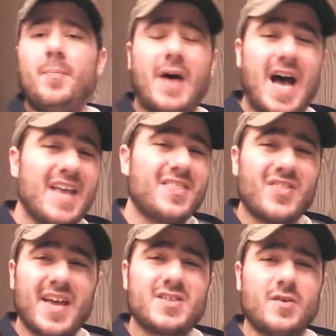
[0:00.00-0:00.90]
Behind the
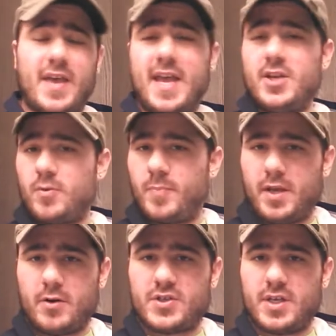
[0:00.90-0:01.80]
likes of Adrian
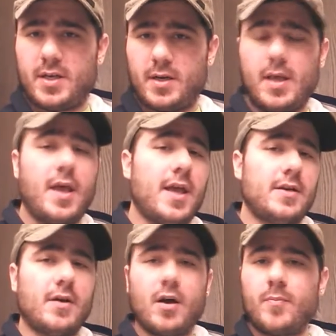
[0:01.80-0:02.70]
Peterson
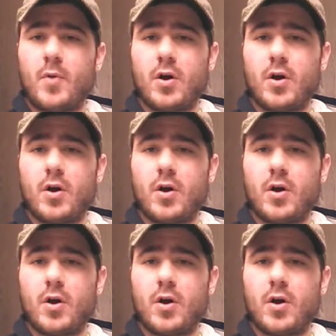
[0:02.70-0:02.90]
and Doug